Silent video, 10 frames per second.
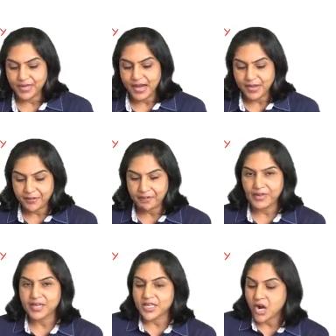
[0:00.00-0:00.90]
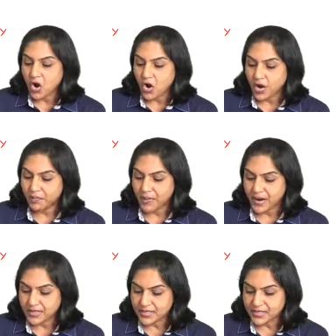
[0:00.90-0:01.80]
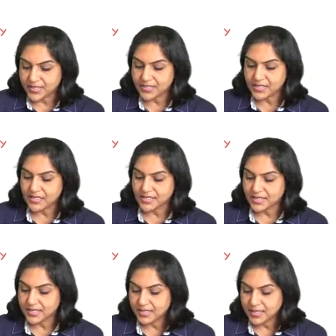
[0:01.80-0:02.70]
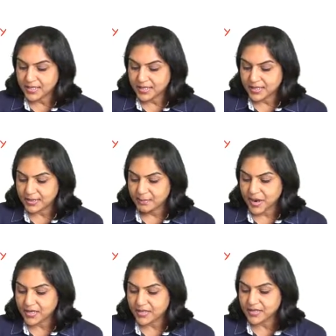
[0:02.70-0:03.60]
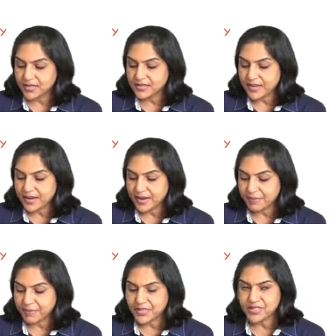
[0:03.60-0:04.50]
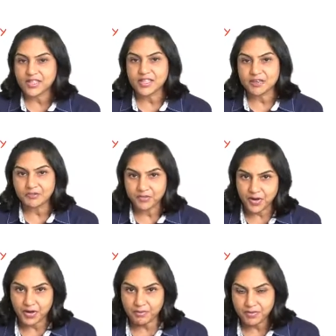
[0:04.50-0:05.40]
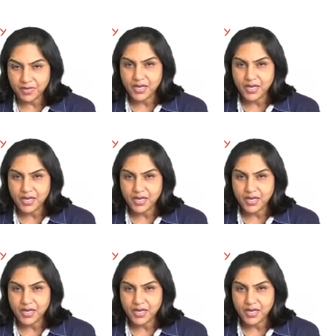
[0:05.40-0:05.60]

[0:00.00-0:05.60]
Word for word: I repeat, all partners represent the firm,